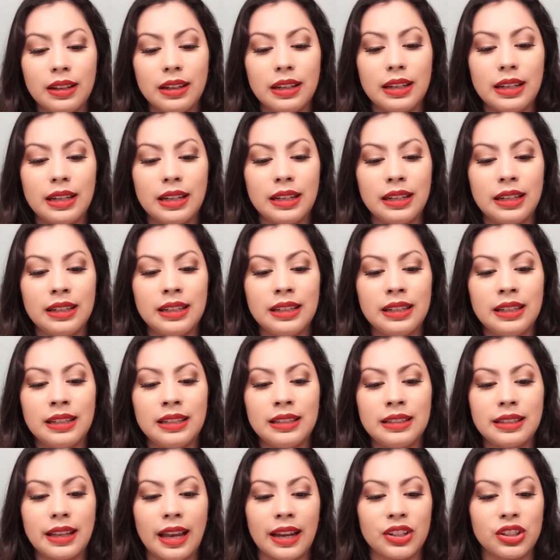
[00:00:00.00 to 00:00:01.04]
It
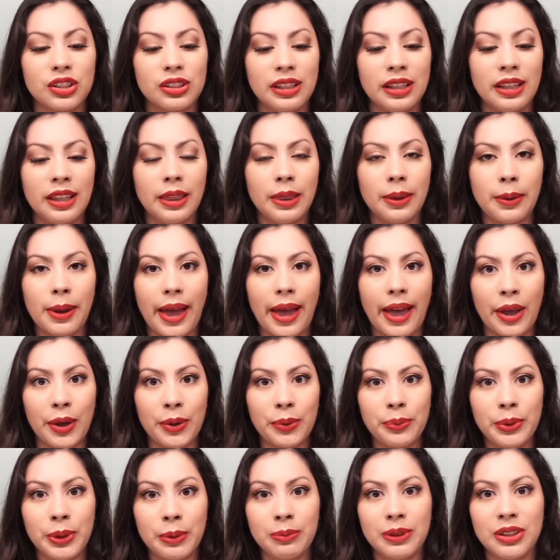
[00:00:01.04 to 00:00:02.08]
is actually the
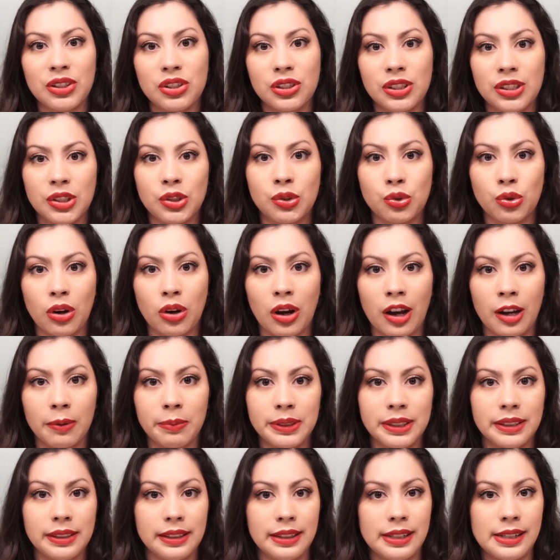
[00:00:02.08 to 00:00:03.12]
album that she dropped,
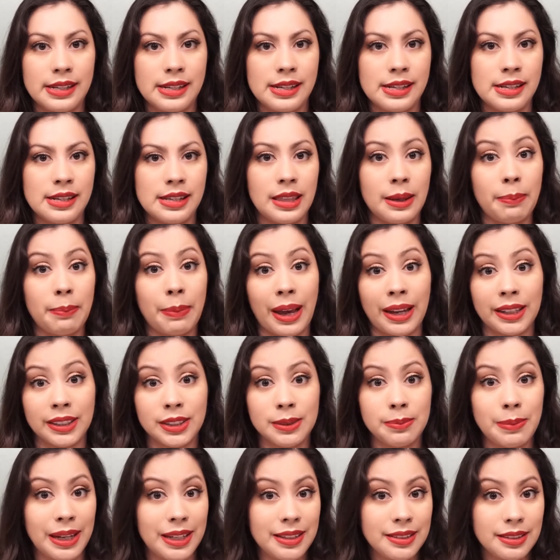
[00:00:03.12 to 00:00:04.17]
the Back
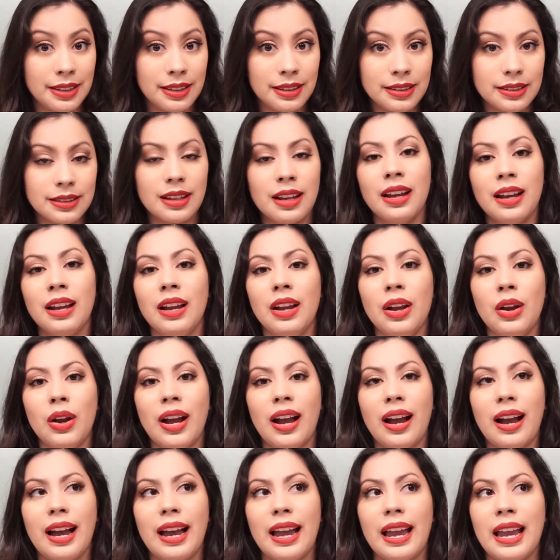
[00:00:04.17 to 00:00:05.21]
to Basics.
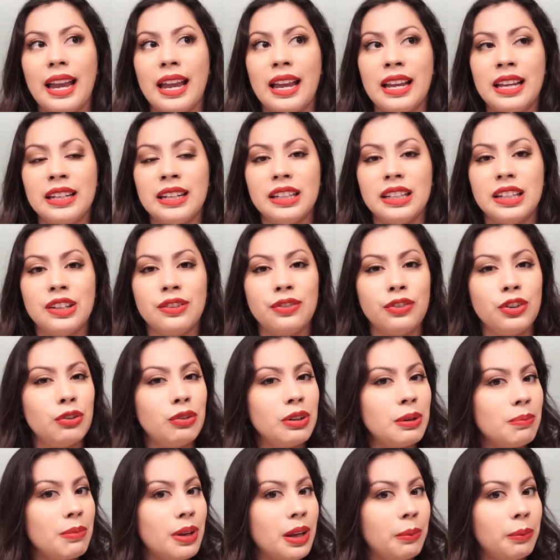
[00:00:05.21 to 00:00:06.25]
And if you
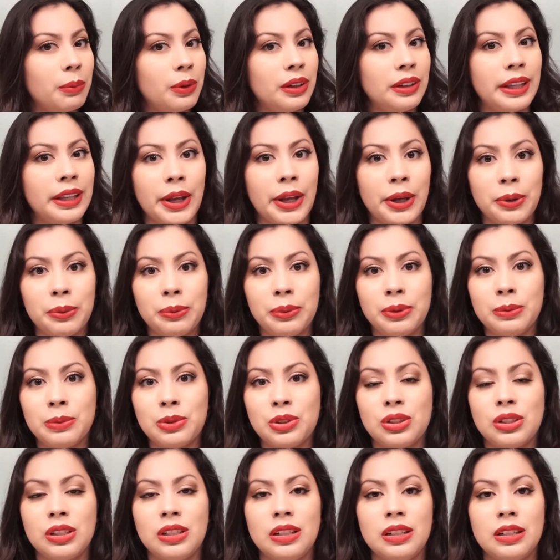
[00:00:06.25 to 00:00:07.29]
remember in the album,
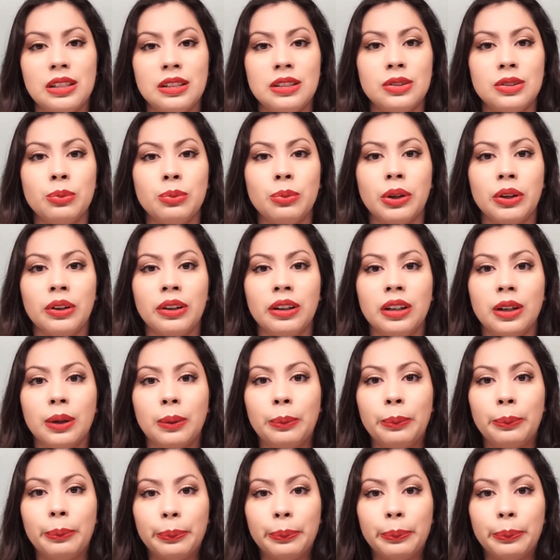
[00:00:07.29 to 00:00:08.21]
she is wearing a